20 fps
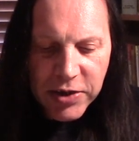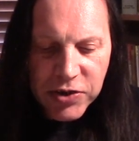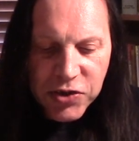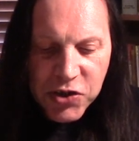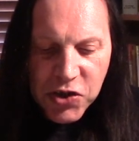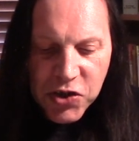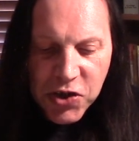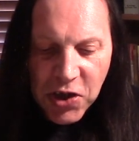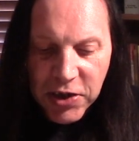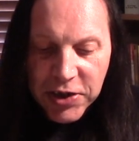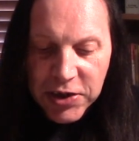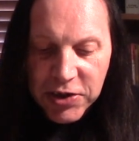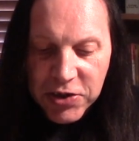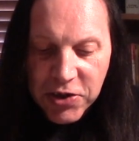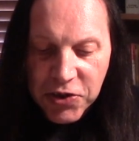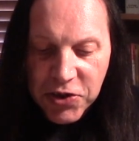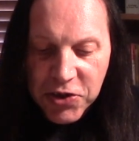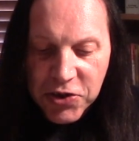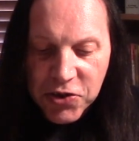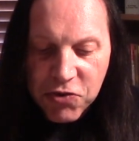
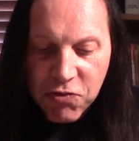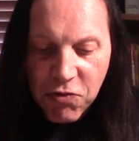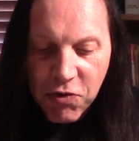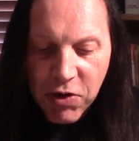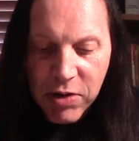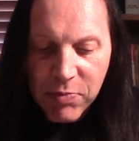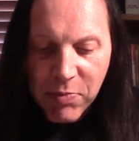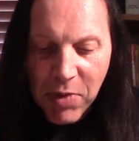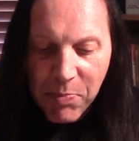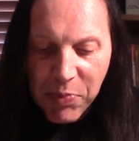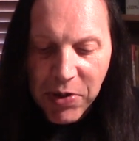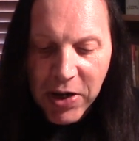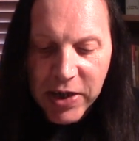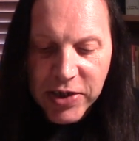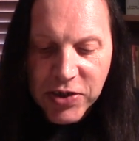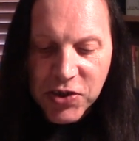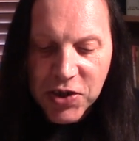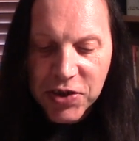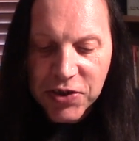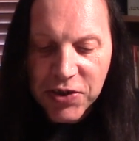designed this dream,
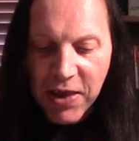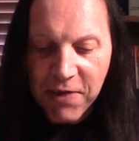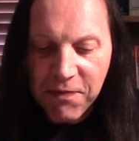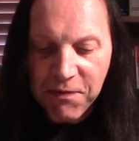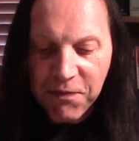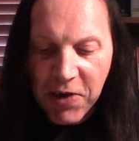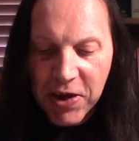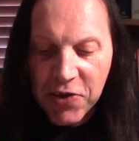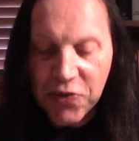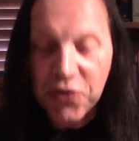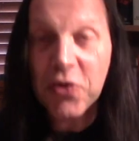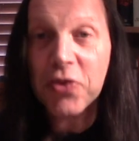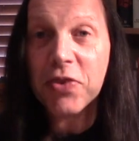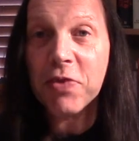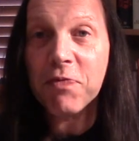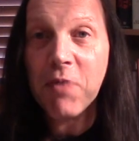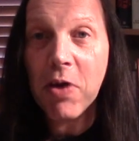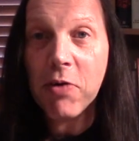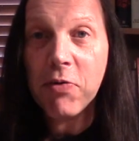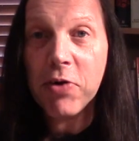placing their faith at
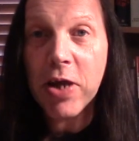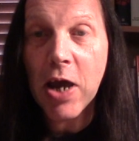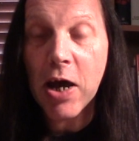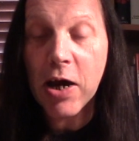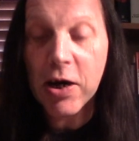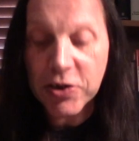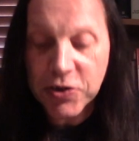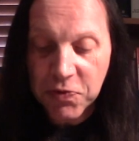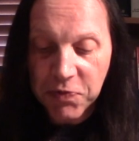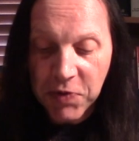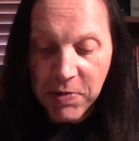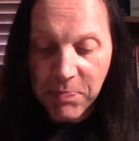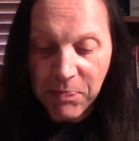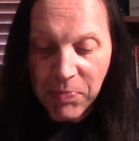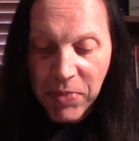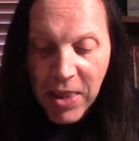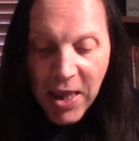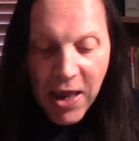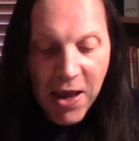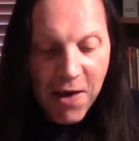the very heart of it,
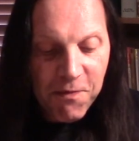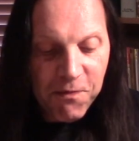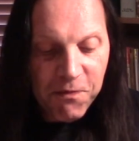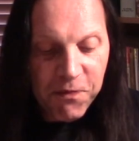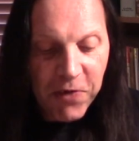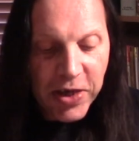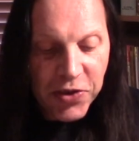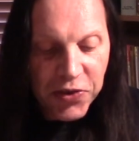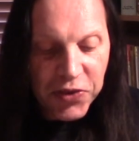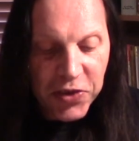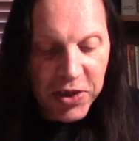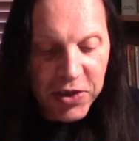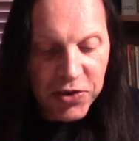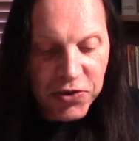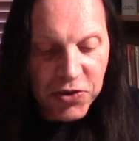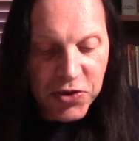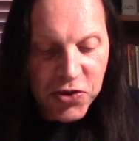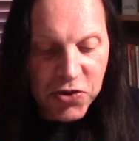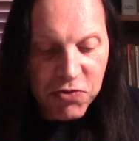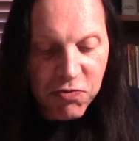faith
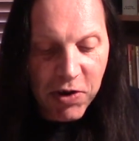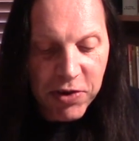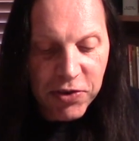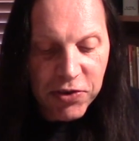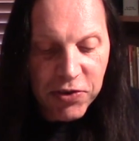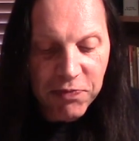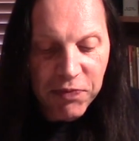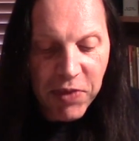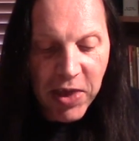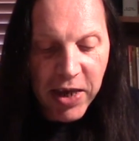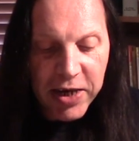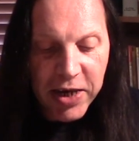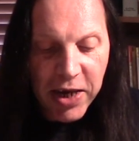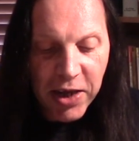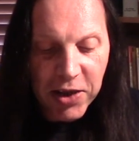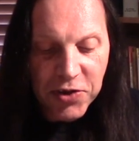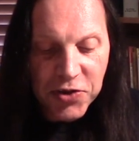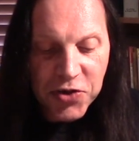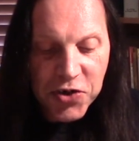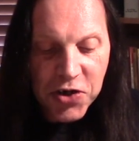in the strength of their
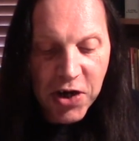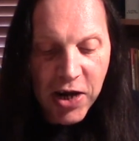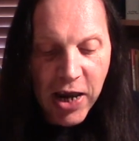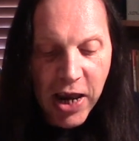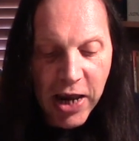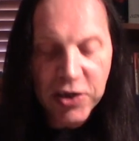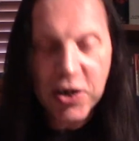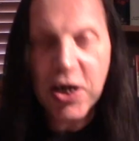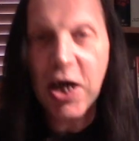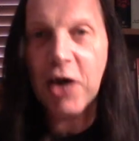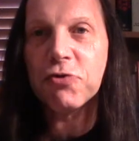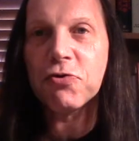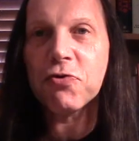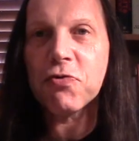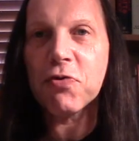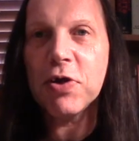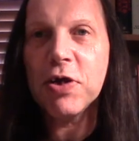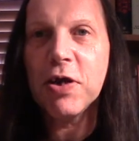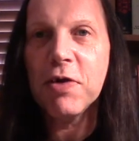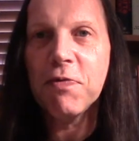culture and
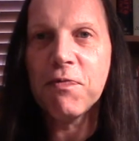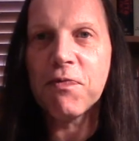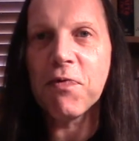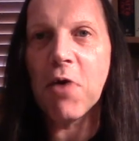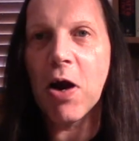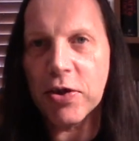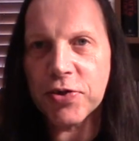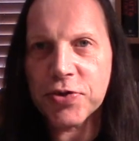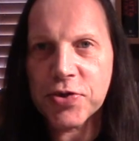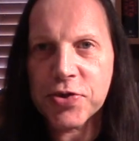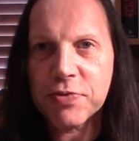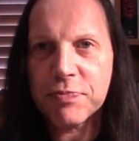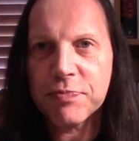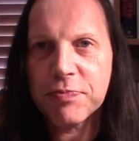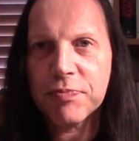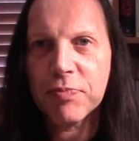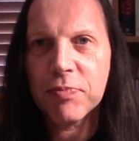country, France.